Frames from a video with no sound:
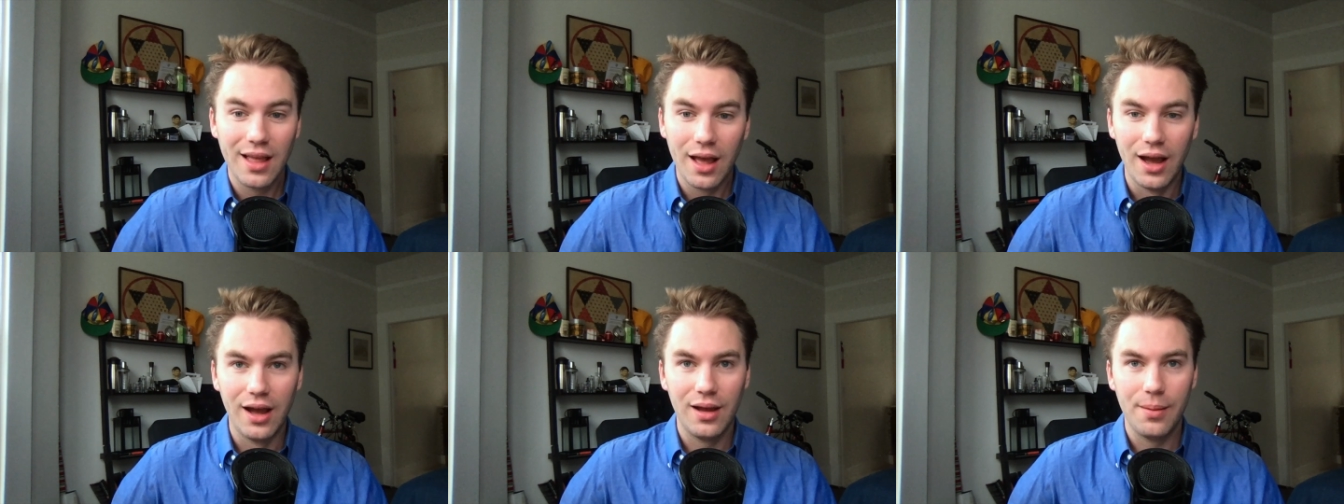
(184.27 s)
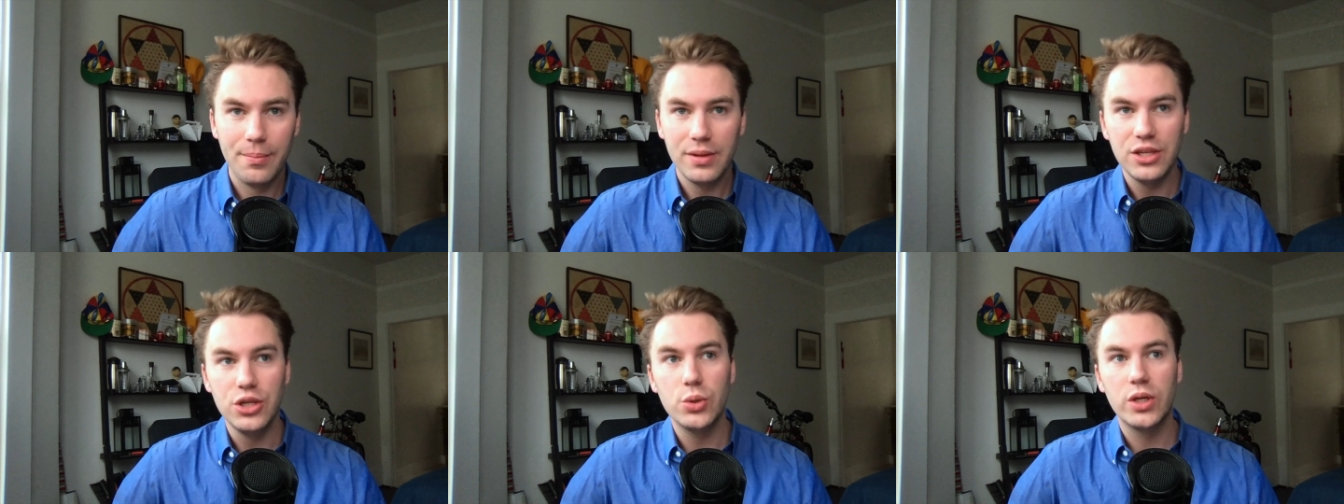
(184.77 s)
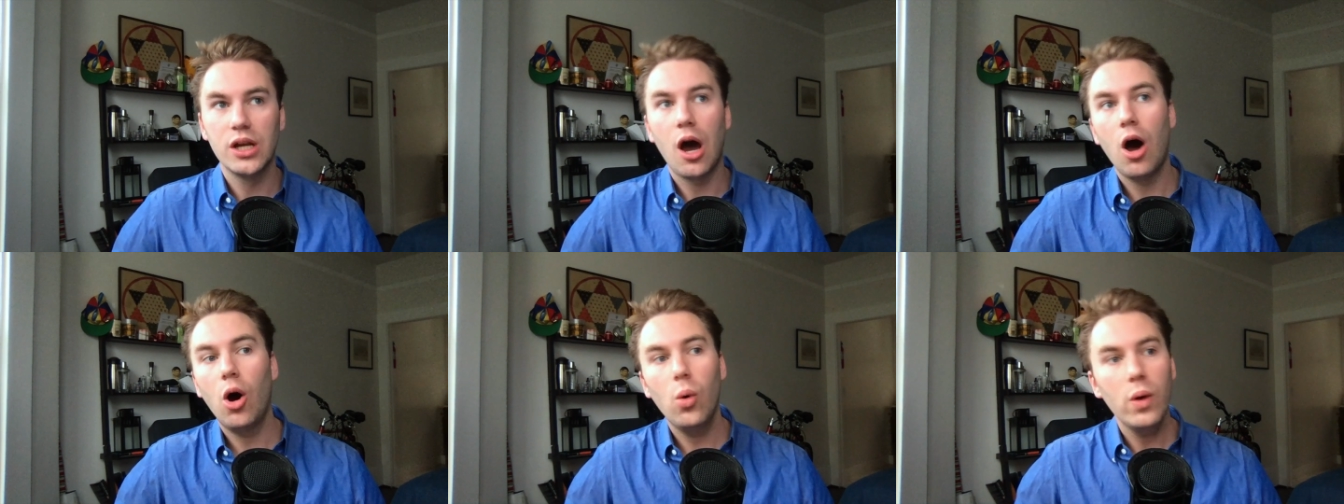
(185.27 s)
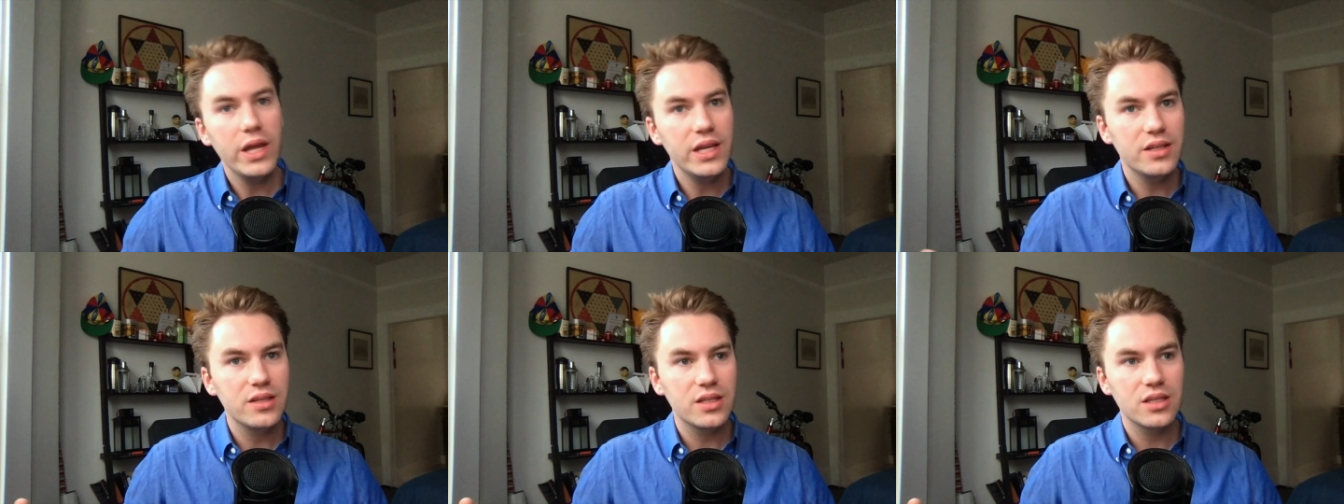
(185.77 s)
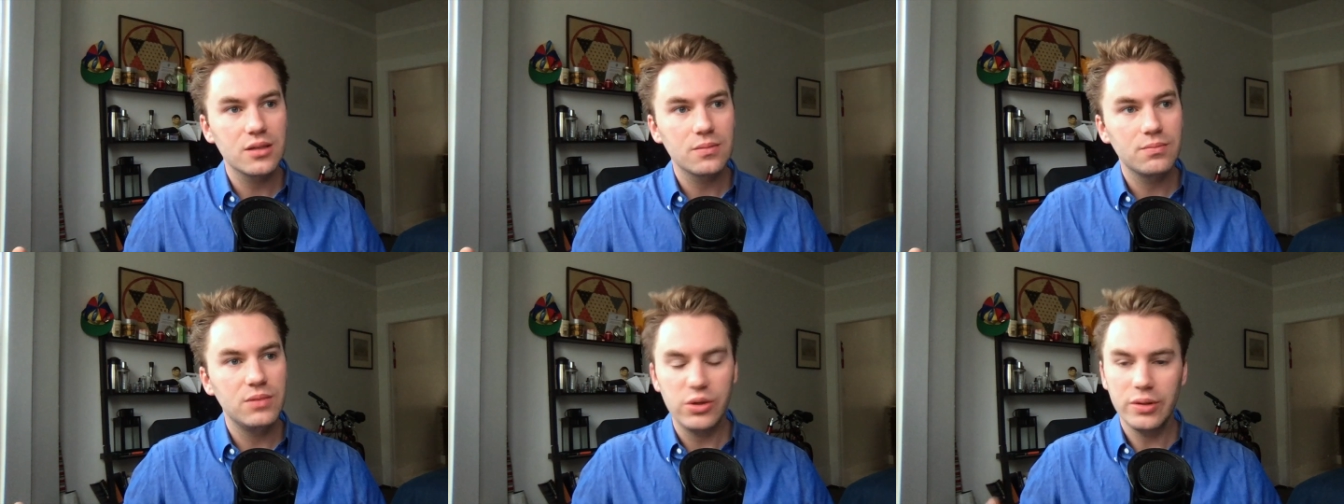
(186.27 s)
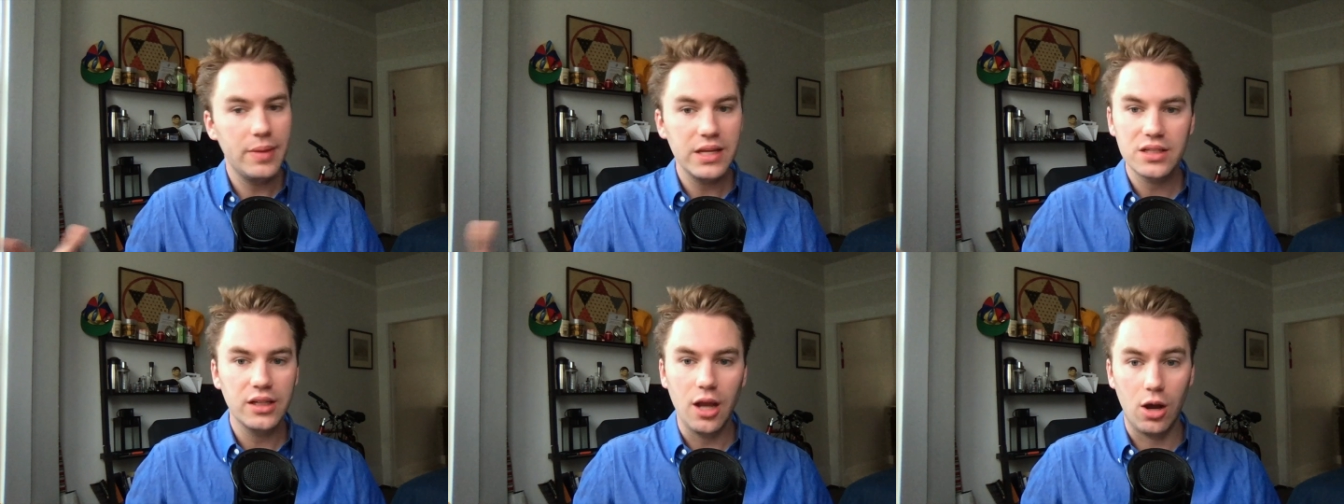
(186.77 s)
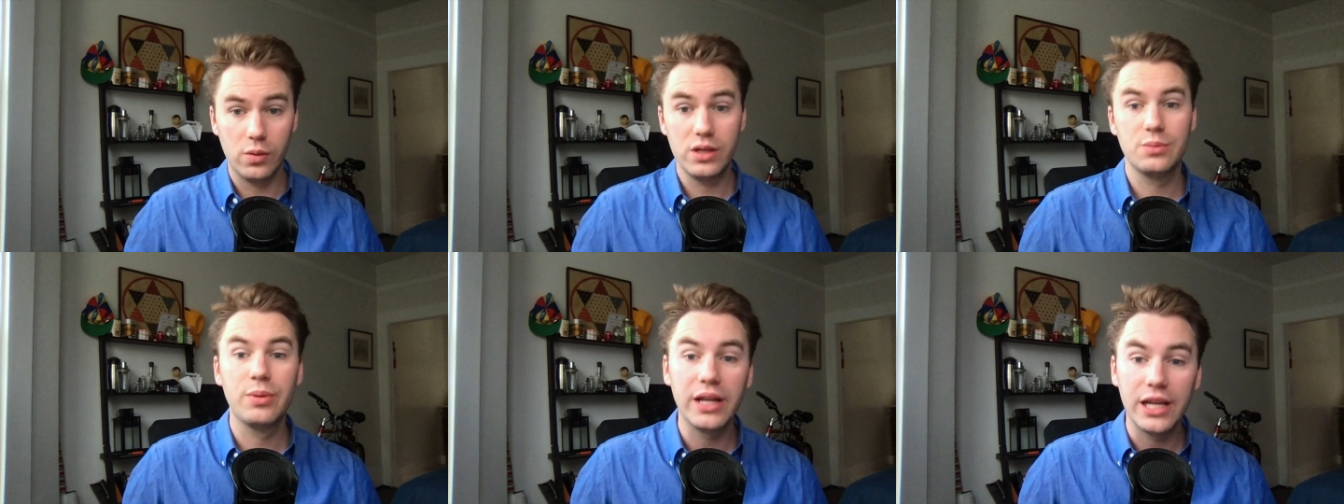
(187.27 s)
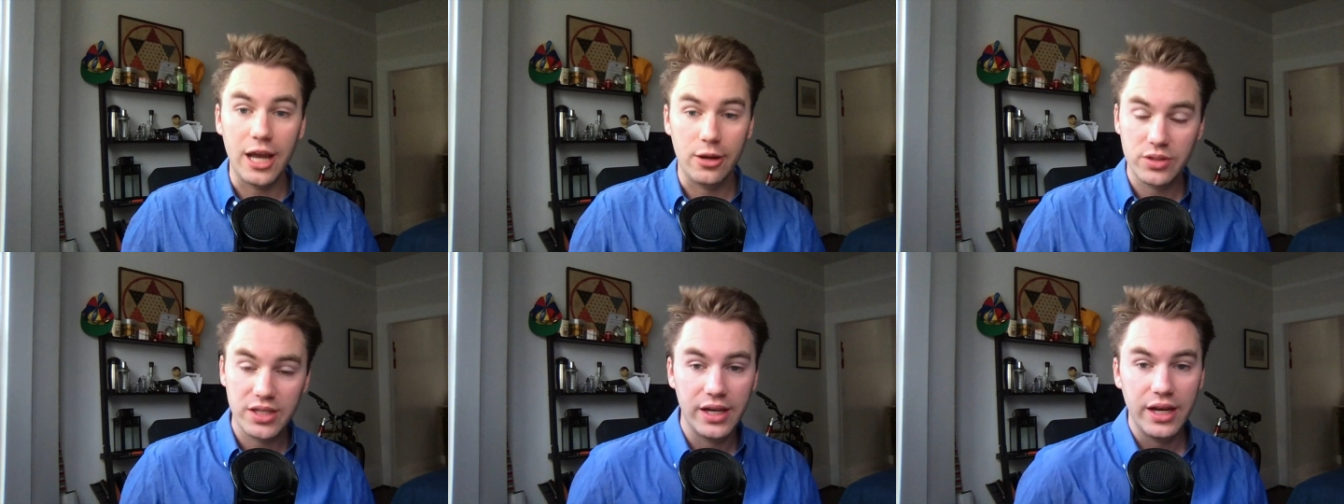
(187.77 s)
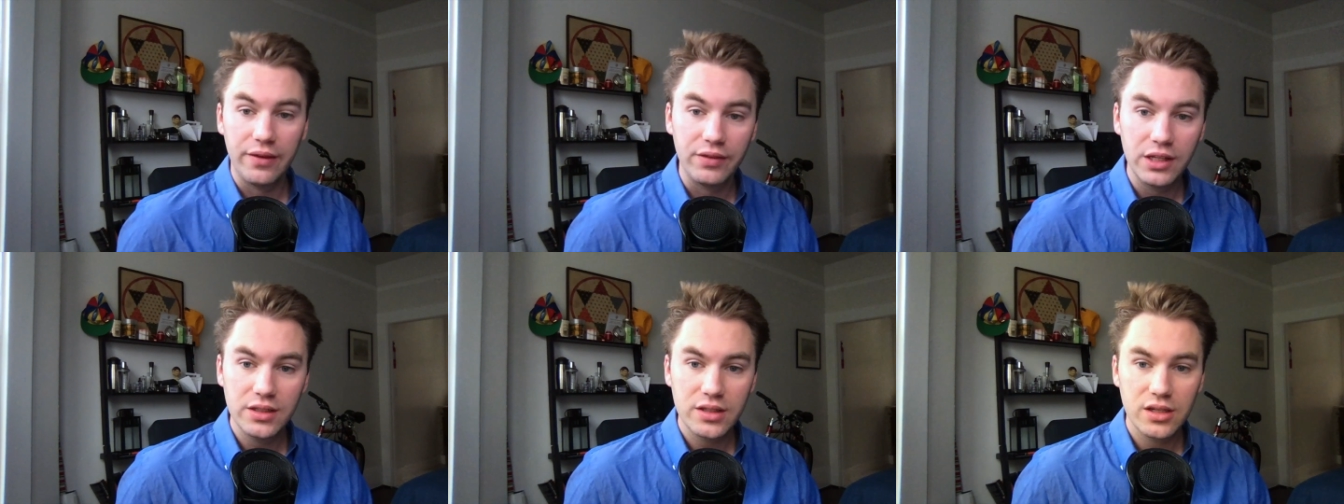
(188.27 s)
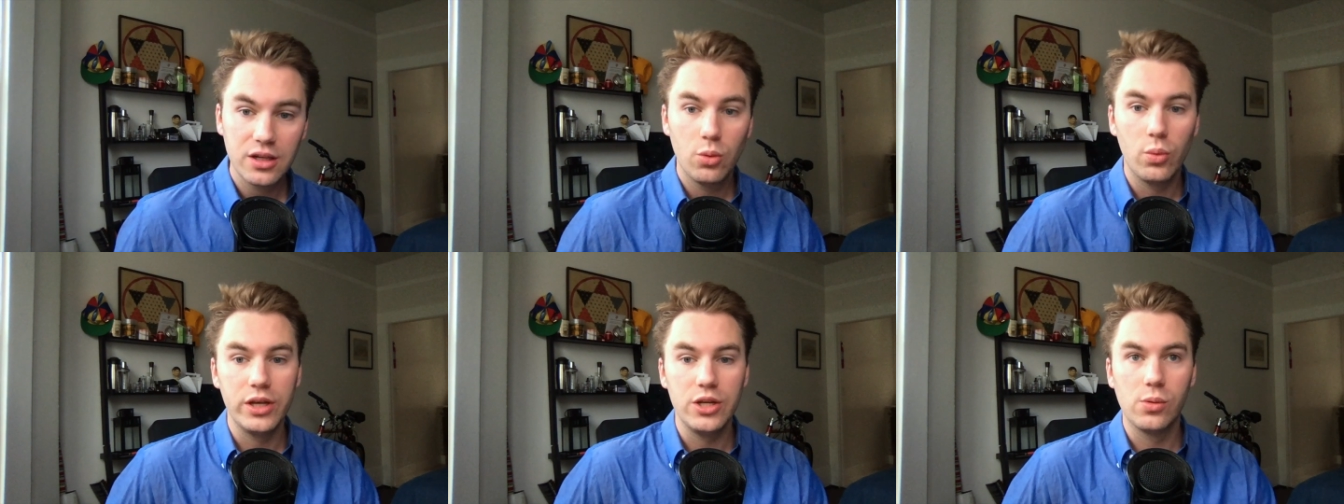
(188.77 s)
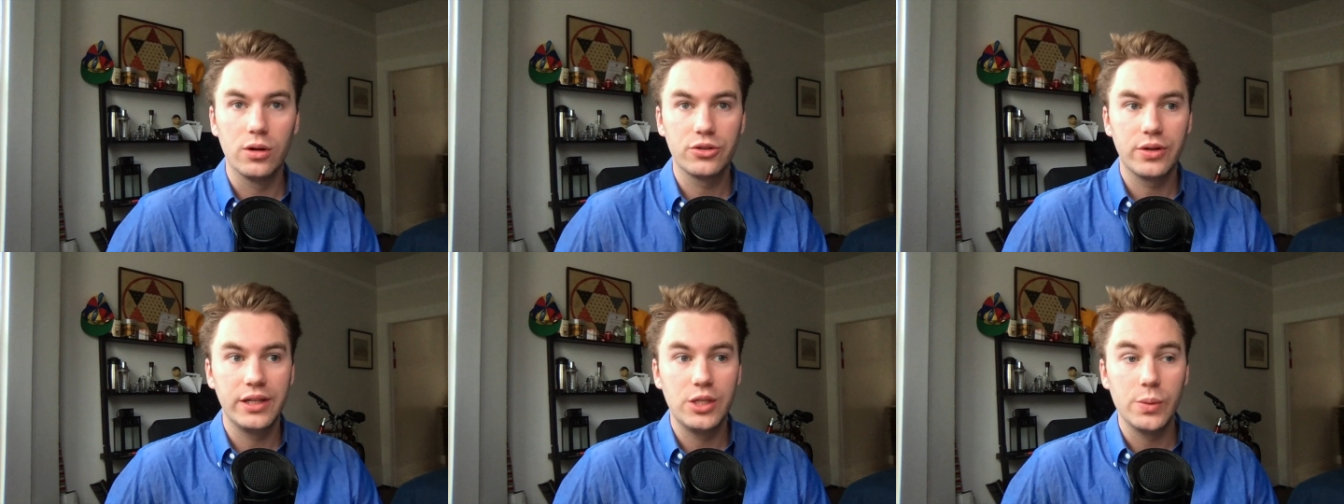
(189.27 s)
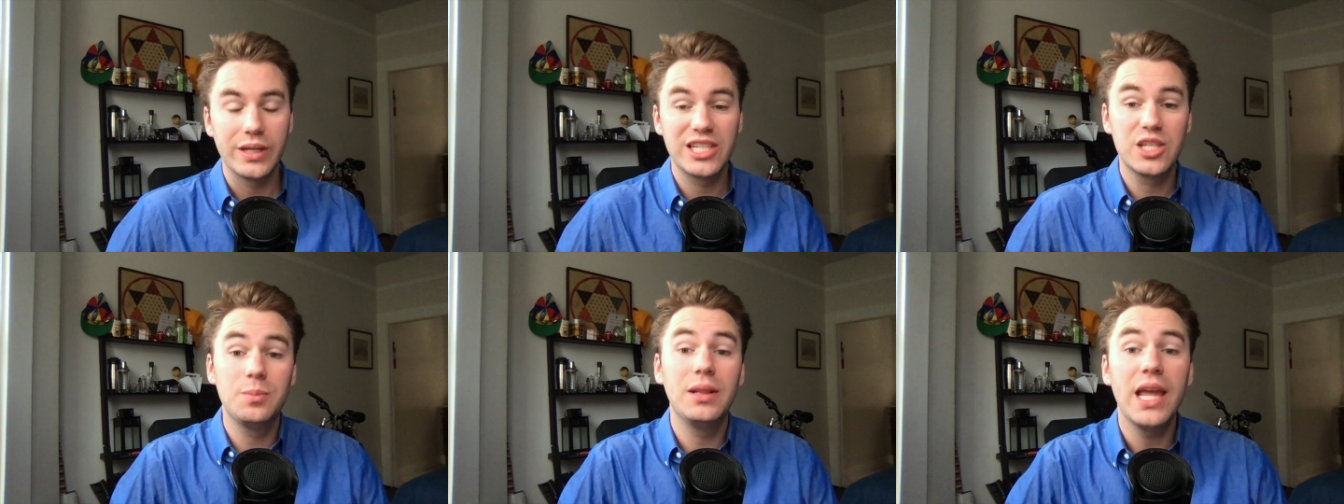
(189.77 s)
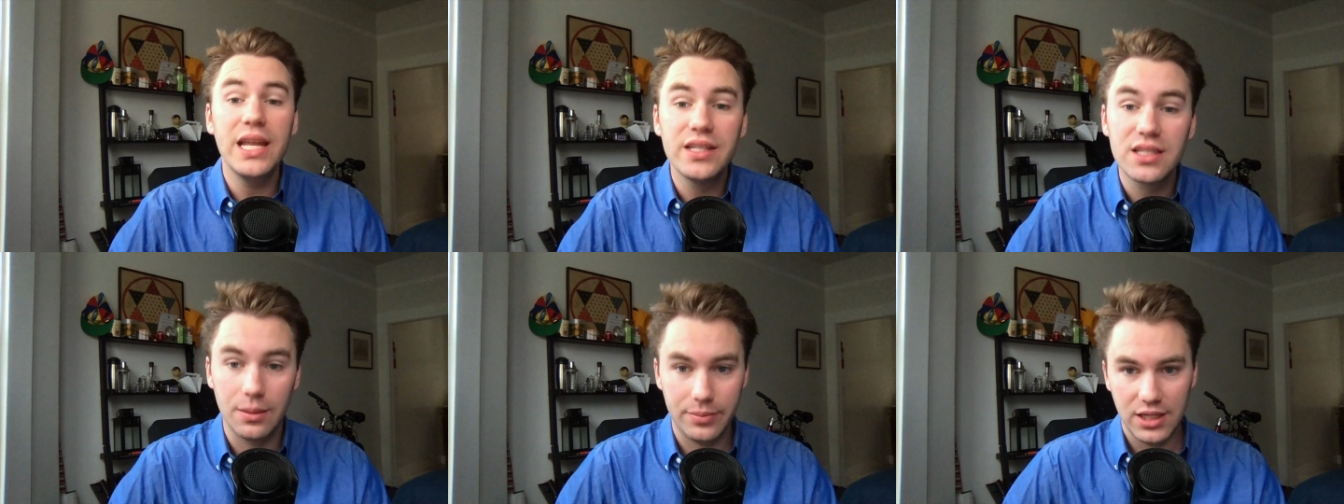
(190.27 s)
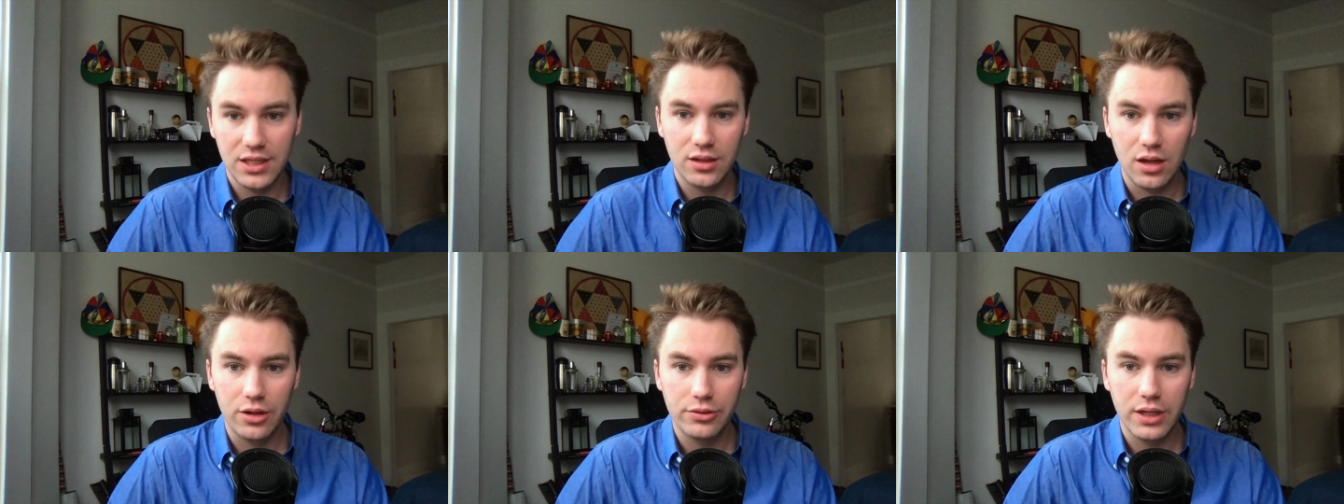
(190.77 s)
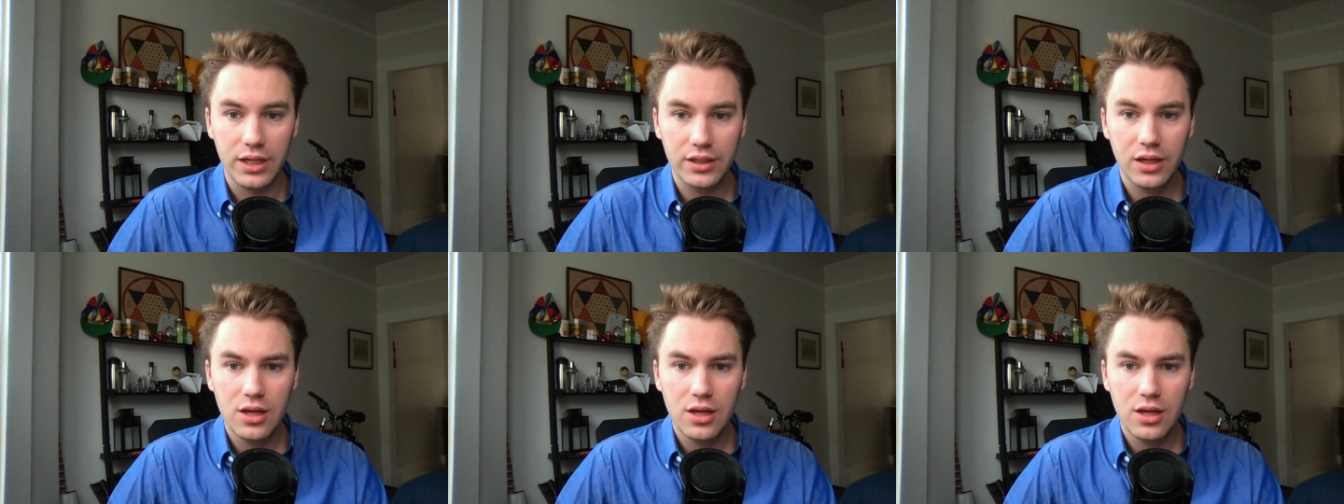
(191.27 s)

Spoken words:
You can basically always bring in outside evidence when you are trying to explain something in the contract.